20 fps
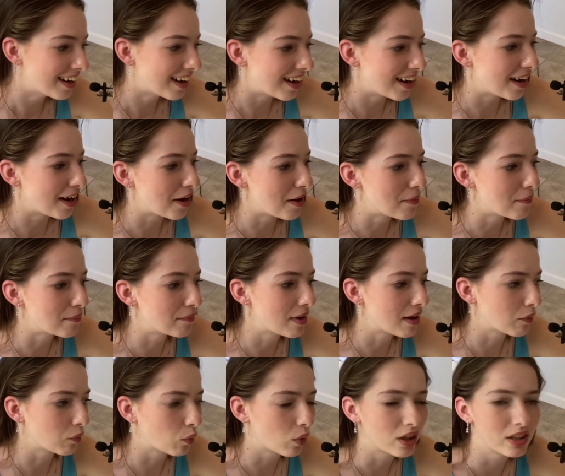
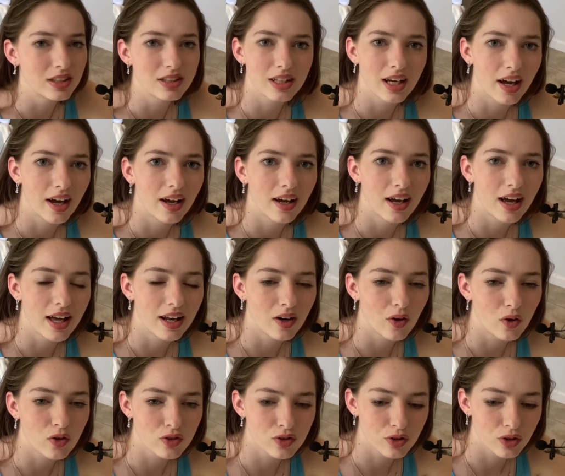One day. And
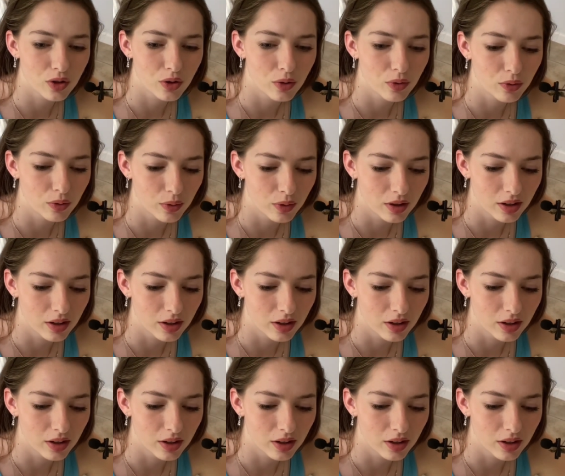also